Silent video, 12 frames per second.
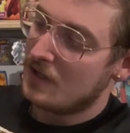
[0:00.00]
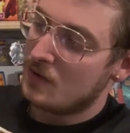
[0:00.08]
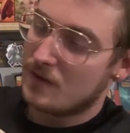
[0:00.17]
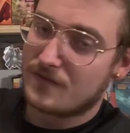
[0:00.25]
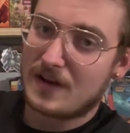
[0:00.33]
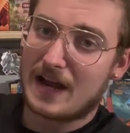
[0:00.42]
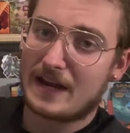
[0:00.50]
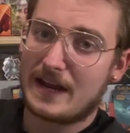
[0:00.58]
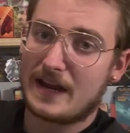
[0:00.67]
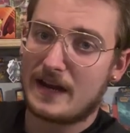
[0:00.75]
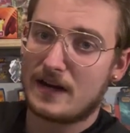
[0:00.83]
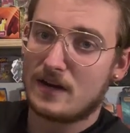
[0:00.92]
We've got
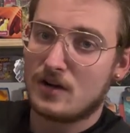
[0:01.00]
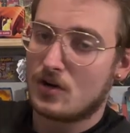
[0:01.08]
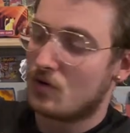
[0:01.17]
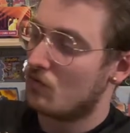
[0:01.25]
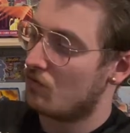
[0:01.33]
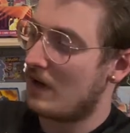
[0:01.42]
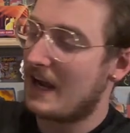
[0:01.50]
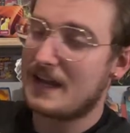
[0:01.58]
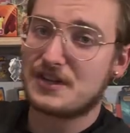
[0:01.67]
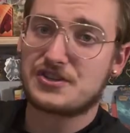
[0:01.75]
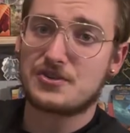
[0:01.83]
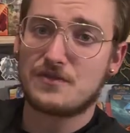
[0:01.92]
a
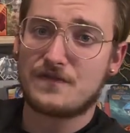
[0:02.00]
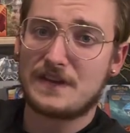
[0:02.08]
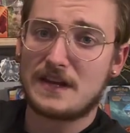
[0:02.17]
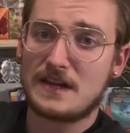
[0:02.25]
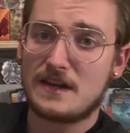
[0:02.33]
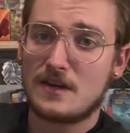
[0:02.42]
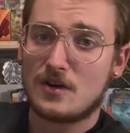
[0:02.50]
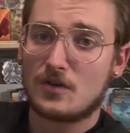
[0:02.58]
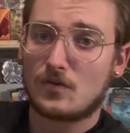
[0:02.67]
Raichu V